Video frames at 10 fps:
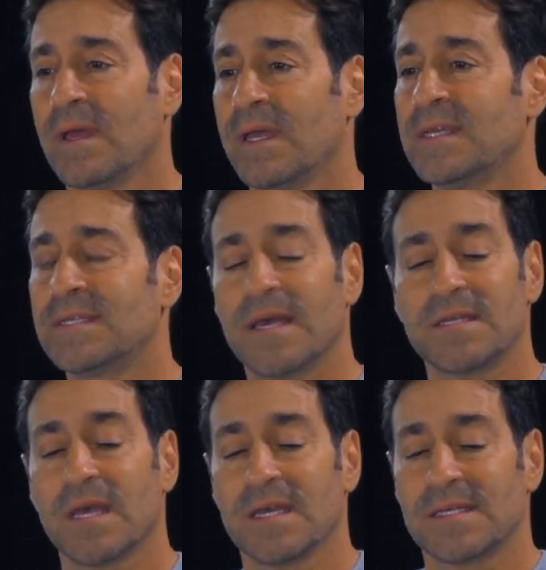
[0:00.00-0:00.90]
he
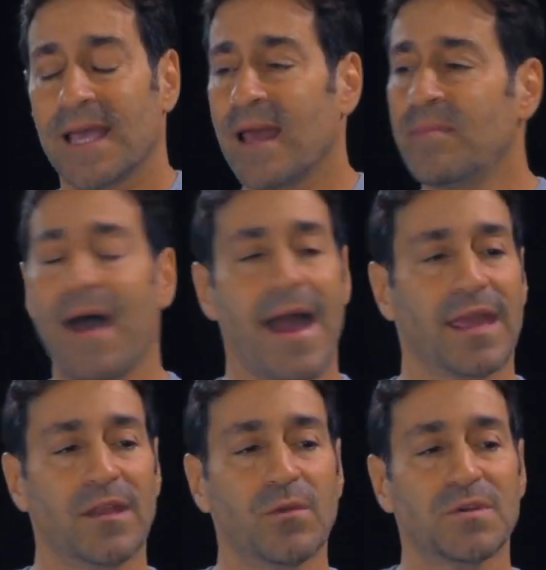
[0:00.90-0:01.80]
says, stand back
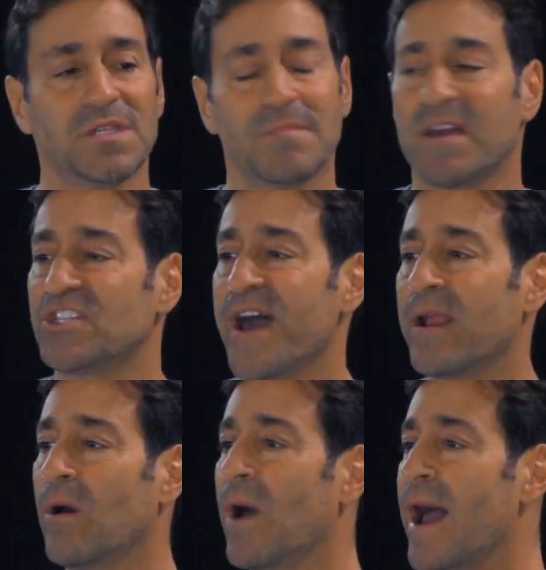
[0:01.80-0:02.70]
and you will see my
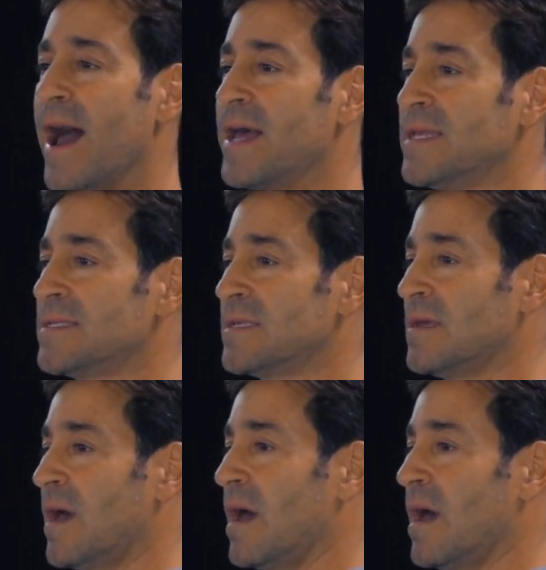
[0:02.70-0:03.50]
shadow as